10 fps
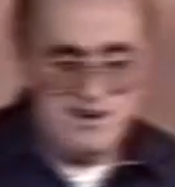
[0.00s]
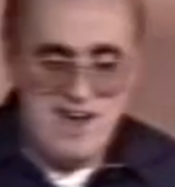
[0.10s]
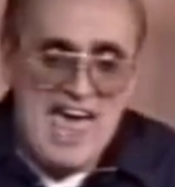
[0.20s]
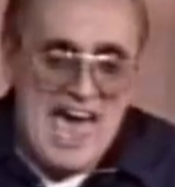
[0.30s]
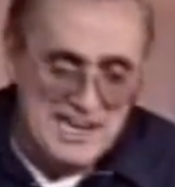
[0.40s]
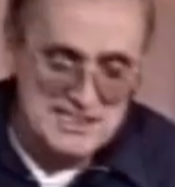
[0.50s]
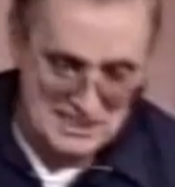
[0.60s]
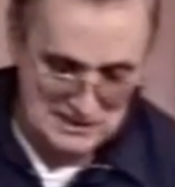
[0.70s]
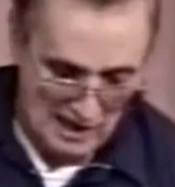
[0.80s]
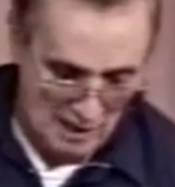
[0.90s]
here, and he
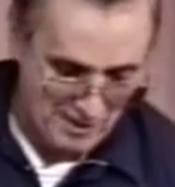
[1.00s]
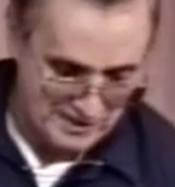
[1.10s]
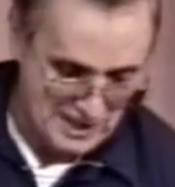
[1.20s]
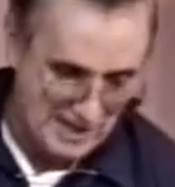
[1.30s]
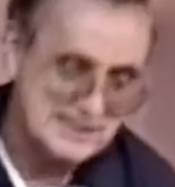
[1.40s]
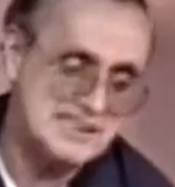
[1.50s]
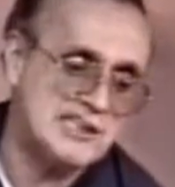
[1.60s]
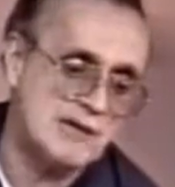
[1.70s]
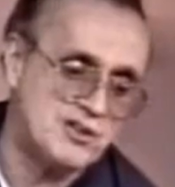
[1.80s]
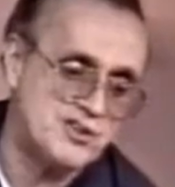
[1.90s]
says, Laban, Genesis
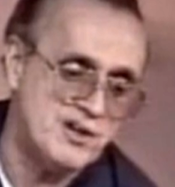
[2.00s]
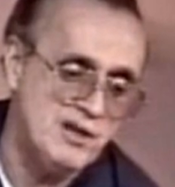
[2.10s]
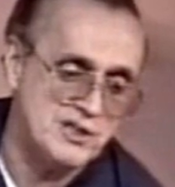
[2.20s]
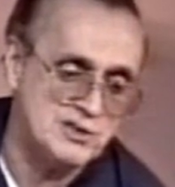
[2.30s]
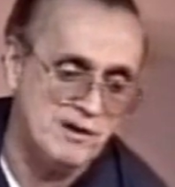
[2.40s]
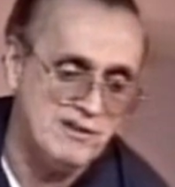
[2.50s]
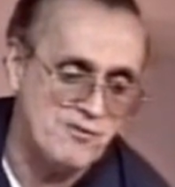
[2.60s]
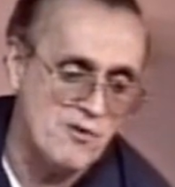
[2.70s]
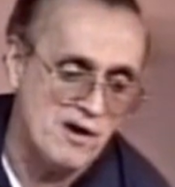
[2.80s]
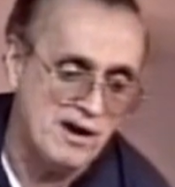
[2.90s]
chapter 31,
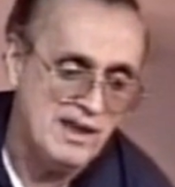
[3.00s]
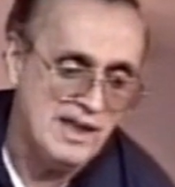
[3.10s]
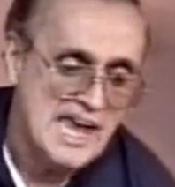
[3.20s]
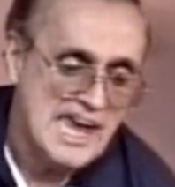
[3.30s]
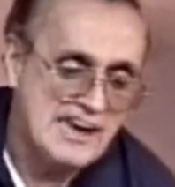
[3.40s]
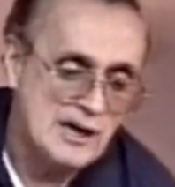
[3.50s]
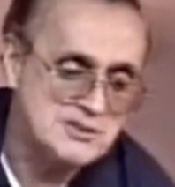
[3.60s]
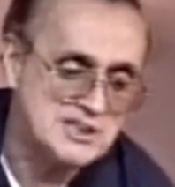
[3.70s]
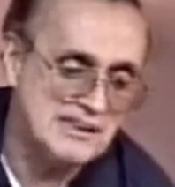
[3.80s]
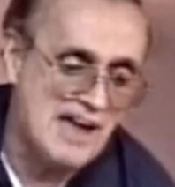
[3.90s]
24. He
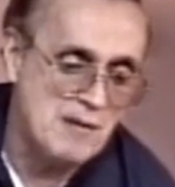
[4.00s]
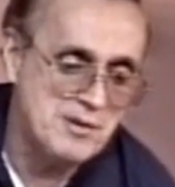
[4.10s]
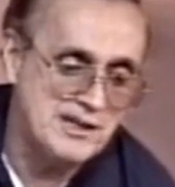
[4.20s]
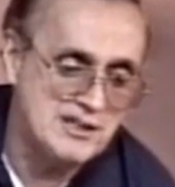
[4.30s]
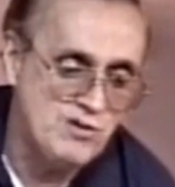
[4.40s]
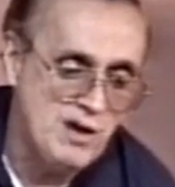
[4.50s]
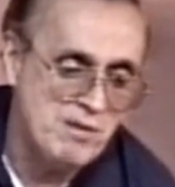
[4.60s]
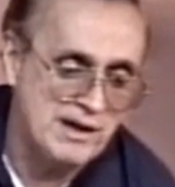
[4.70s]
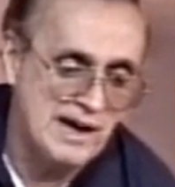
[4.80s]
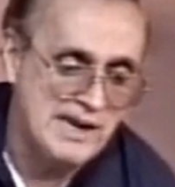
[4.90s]
comes to Laban in a
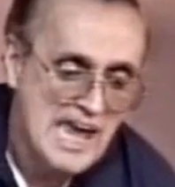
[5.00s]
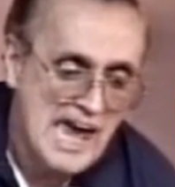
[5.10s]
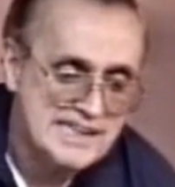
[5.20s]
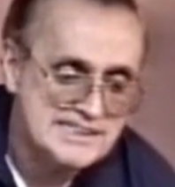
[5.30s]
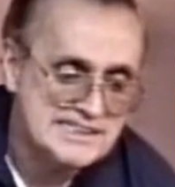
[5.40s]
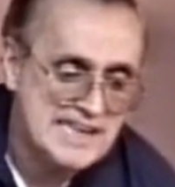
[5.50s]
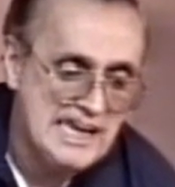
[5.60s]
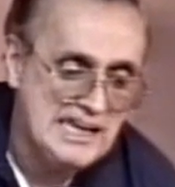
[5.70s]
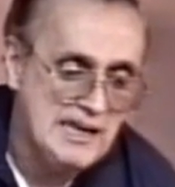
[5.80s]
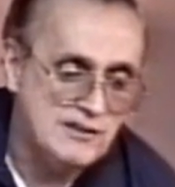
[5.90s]
dream by night, and he says,
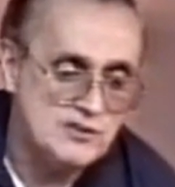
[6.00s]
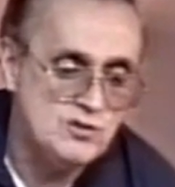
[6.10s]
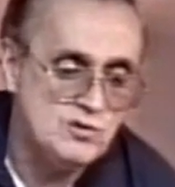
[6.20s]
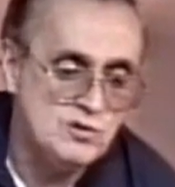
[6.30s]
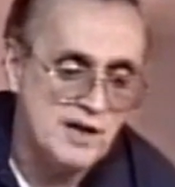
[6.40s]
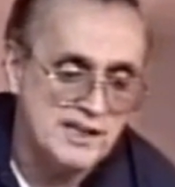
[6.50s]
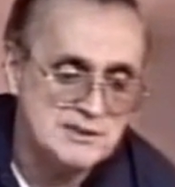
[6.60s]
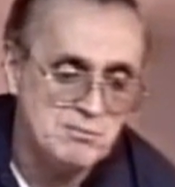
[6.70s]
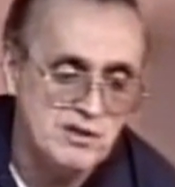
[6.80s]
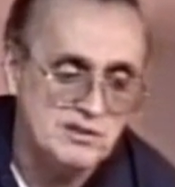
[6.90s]
take heed that you do
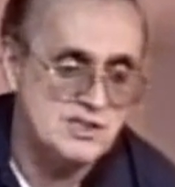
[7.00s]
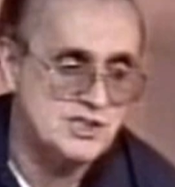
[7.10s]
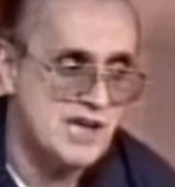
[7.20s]
not speak to